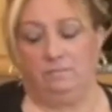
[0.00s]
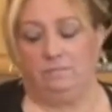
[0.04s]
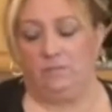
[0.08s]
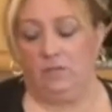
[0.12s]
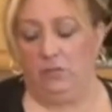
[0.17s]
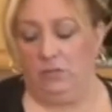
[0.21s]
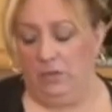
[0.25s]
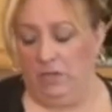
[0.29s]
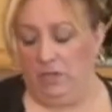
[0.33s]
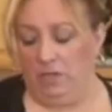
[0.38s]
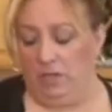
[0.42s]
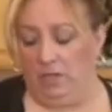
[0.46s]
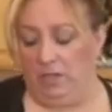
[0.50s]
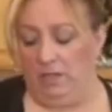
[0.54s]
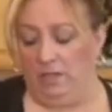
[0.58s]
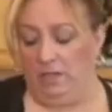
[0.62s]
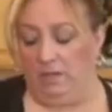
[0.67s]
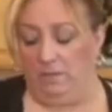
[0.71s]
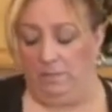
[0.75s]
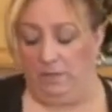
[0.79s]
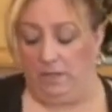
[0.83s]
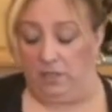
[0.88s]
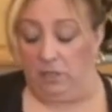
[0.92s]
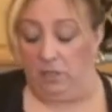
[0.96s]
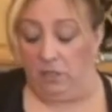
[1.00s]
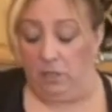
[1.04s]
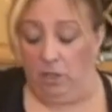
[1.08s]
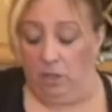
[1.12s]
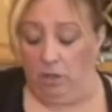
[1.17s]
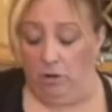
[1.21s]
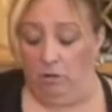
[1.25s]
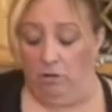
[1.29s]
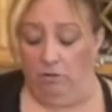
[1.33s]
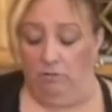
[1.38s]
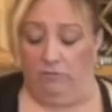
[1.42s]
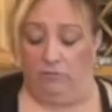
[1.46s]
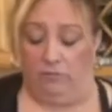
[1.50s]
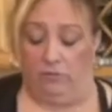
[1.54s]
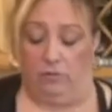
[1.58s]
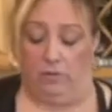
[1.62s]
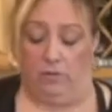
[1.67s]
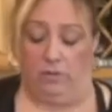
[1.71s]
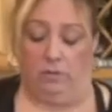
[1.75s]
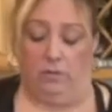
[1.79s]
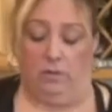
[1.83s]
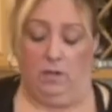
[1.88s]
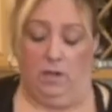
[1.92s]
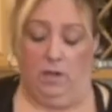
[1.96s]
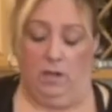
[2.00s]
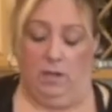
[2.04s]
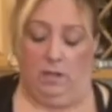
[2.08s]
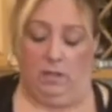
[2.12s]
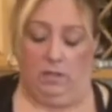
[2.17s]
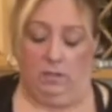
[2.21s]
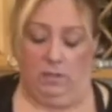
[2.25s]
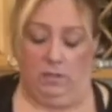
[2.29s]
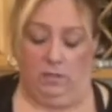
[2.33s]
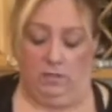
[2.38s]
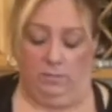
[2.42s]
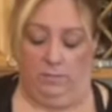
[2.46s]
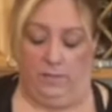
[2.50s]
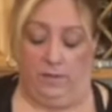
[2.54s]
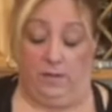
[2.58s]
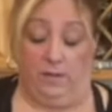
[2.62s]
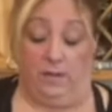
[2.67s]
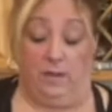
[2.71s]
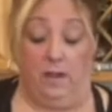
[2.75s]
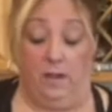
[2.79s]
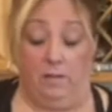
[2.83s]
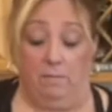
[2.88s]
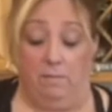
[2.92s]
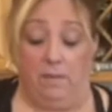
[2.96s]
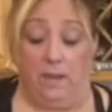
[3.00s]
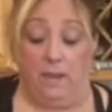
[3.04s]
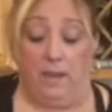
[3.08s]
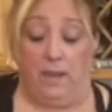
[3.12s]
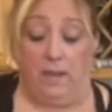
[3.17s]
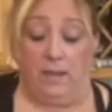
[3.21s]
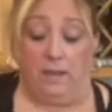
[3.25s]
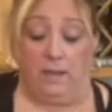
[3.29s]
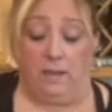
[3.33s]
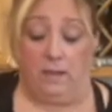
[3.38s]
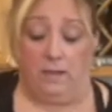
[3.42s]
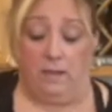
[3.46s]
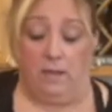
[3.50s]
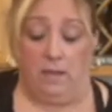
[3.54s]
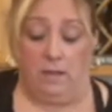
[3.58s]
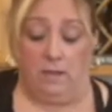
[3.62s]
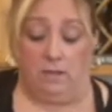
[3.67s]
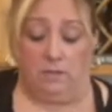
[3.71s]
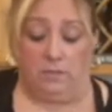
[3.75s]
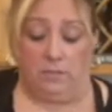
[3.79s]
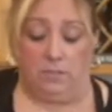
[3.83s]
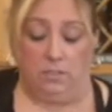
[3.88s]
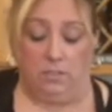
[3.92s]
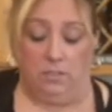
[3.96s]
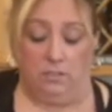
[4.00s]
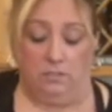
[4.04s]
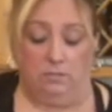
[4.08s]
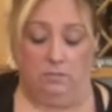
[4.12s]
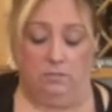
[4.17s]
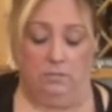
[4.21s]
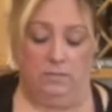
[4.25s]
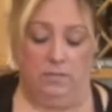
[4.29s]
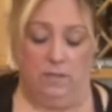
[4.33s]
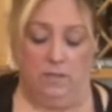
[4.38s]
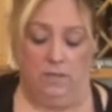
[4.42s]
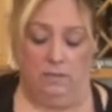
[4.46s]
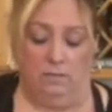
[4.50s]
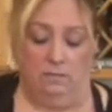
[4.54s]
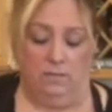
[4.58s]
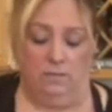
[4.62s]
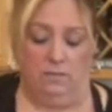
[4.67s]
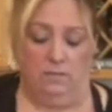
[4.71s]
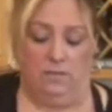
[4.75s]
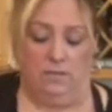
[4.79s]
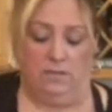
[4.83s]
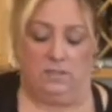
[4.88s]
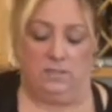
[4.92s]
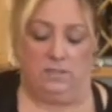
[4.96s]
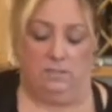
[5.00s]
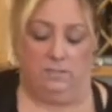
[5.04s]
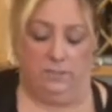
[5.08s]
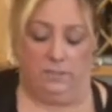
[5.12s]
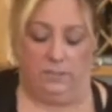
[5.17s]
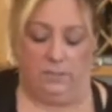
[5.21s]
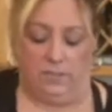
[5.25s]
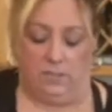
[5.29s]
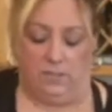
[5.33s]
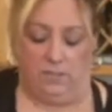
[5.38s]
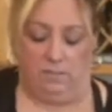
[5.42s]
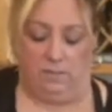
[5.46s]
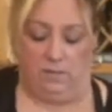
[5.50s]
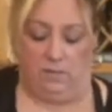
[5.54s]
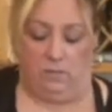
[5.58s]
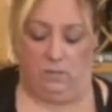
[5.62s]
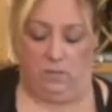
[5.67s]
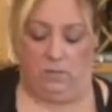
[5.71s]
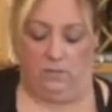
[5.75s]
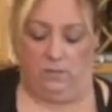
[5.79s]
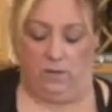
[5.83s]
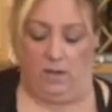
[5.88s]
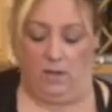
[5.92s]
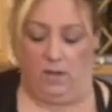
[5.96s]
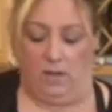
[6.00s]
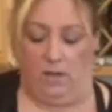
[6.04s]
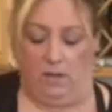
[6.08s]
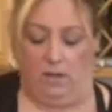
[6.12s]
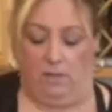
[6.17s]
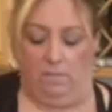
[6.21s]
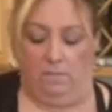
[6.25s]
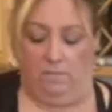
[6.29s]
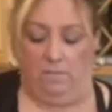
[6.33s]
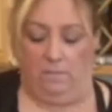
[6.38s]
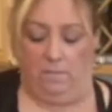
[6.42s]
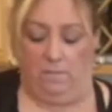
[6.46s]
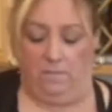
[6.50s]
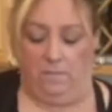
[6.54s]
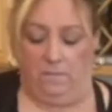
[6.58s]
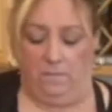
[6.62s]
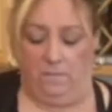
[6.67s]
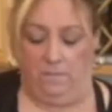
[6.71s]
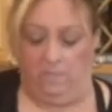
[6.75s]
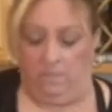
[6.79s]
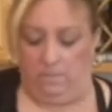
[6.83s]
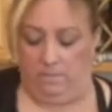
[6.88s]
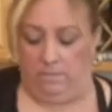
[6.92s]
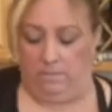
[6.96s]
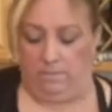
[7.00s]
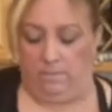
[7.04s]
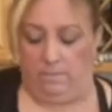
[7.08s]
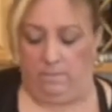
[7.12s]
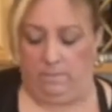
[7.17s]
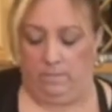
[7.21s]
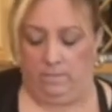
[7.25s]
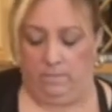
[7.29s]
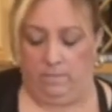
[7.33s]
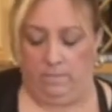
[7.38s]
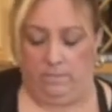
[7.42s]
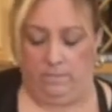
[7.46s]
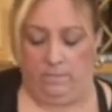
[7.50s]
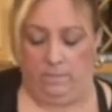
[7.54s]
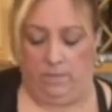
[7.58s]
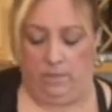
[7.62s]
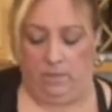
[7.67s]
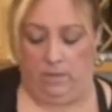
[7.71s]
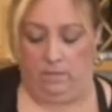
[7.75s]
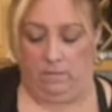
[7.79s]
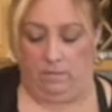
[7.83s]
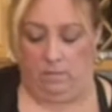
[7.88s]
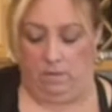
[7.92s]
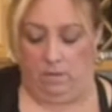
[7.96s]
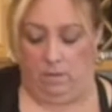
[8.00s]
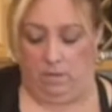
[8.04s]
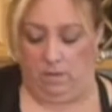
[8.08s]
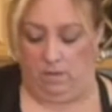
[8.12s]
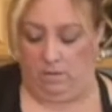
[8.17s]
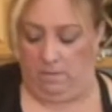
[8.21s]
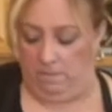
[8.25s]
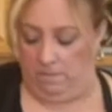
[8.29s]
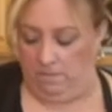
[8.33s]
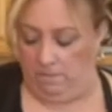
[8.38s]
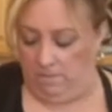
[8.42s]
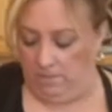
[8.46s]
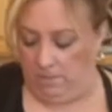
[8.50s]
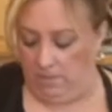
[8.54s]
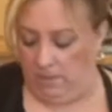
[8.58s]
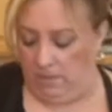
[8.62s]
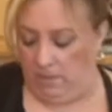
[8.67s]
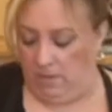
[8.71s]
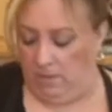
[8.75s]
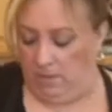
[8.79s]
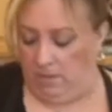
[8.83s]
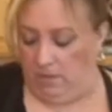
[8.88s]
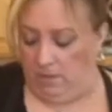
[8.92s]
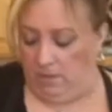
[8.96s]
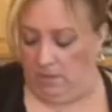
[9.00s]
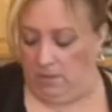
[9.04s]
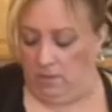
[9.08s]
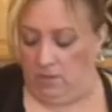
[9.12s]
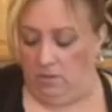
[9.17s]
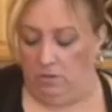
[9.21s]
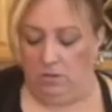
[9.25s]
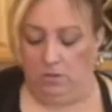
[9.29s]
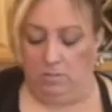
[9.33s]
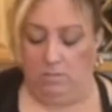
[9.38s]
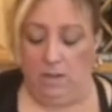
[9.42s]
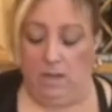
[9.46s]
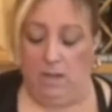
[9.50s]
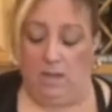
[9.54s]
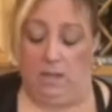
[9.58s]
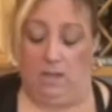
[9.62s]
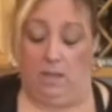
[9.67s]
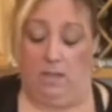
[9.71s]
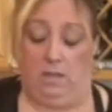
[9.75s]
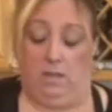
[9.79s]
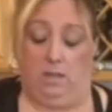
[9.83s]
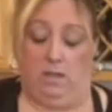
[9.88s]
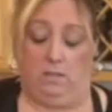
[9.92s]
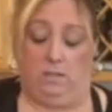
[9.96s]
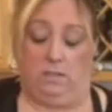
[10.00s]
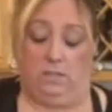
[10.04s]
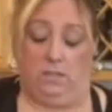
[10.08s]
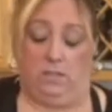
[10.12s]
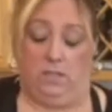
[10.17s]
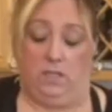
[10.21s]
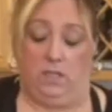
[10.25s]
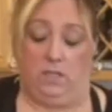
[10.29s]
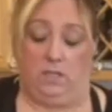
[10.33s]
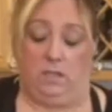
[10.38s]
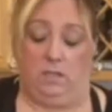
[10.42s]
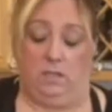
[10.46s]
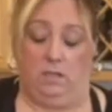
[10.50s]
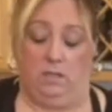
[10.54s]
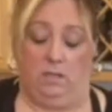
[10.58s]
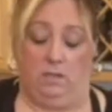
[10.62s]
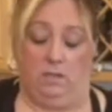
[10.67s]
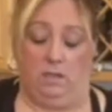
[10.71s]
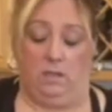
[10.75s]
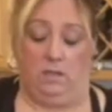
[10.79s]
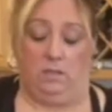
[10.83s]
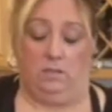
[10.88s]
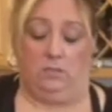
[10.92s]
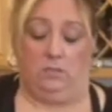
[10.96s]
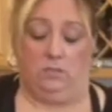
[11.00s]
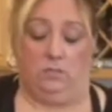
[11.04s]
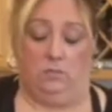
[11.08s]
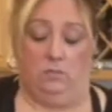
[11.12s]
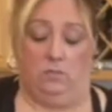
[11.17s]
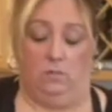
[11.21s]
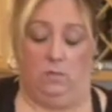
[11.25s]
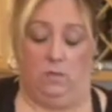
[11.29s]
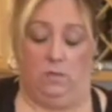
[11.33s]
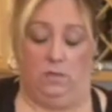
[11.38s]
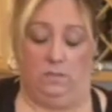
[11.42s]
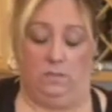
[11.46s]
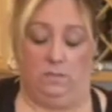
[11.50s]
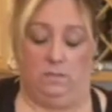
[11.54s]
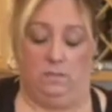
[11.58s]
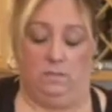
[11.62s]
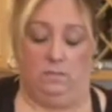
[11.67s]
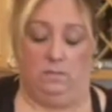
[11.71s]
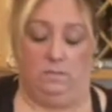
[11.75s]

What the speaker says: do you call it, a little bit of clove or a little bit of nutmeg in here too. We're doing a simple cinnamon one right now. Okay. And you can make it as thick as you want.